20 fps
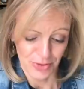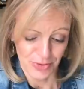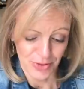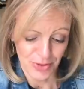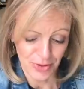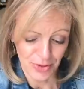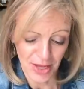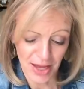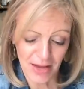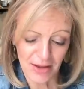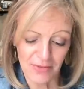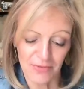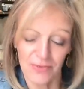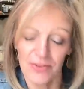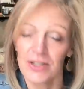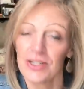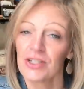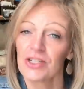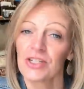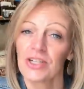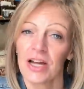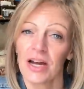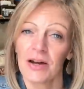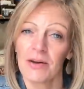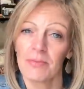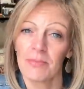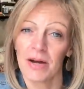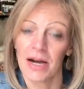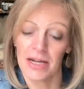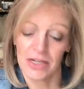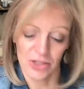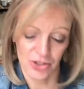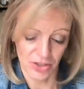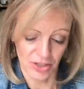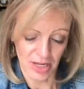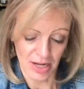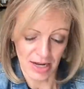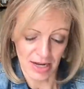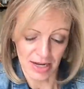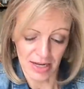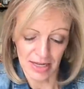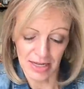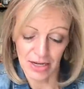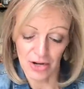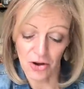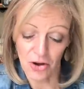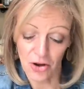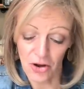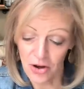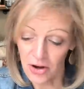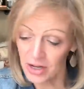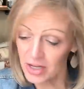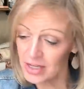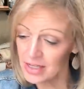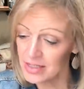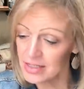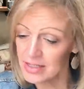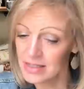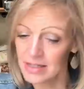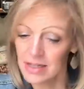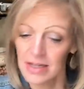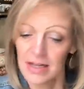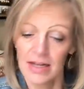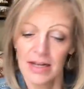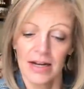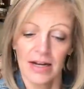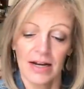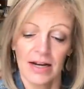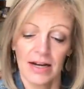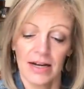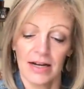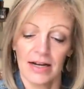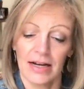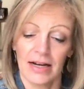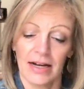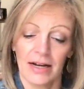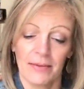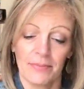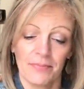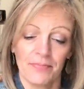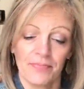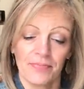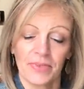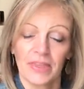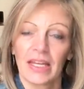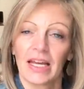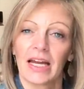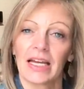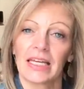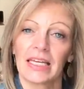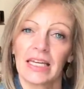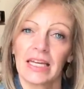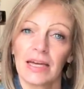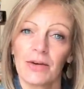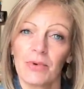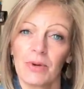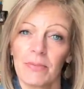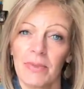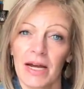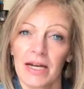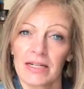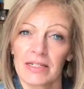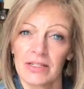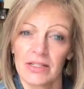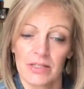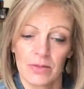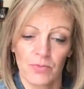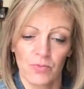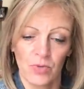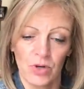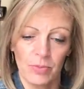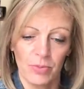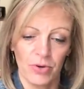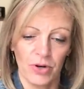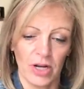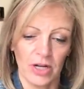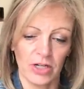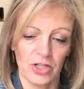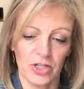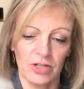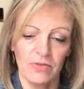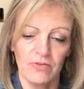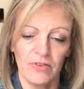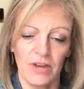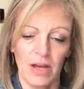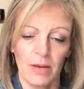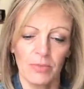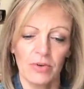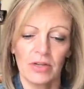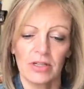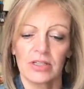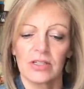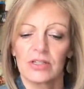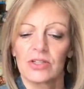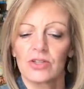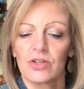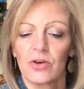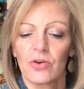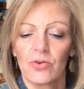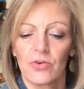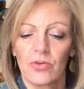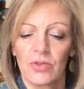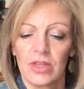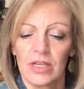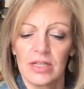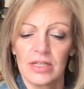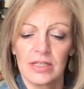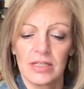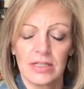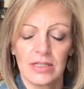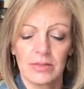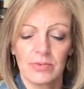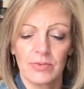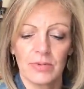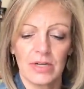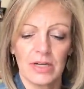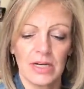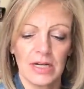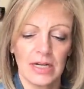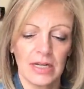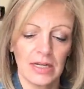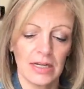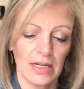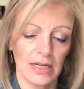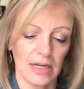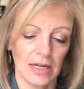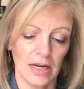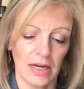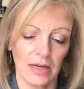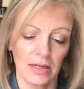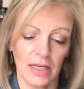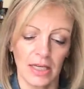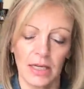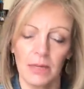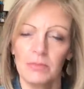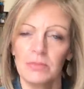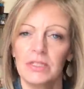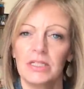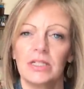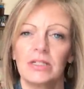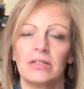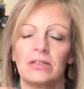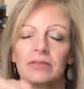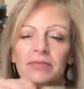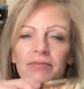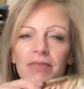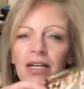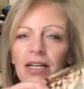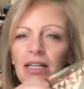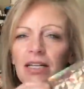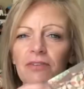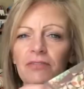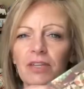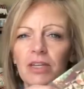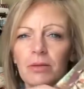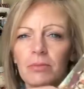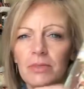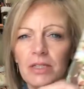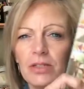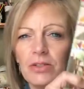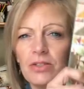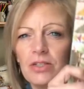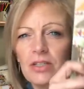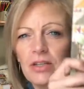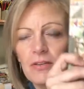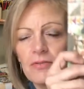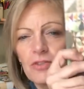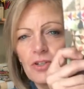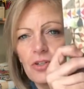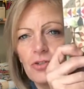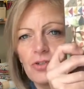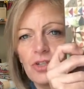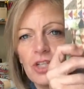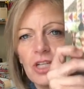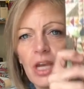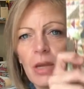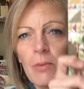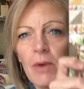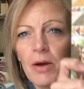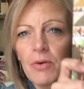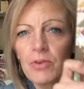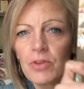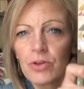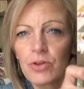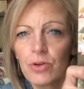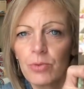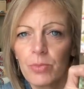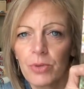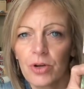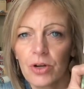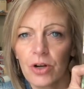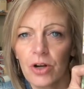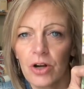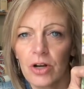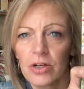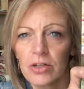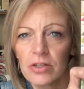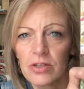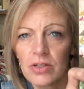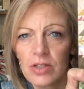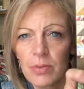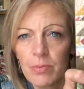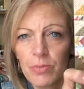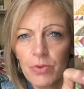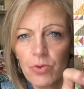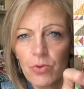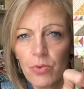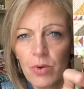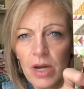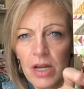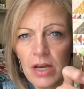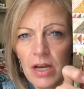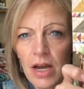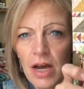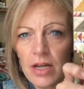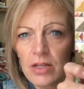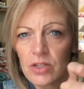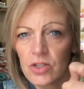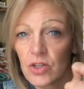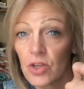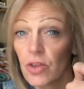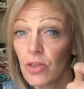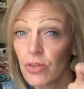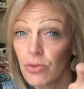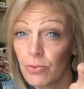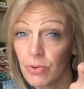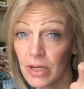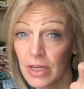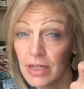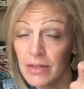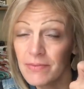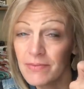So that finished out my July. In August, um, again, I went back to some reproduction fabrics. So this one, uh, Kim Diehl. I love Kim Diehl stuff too. She came out with a new book called Simple Whatnots 3.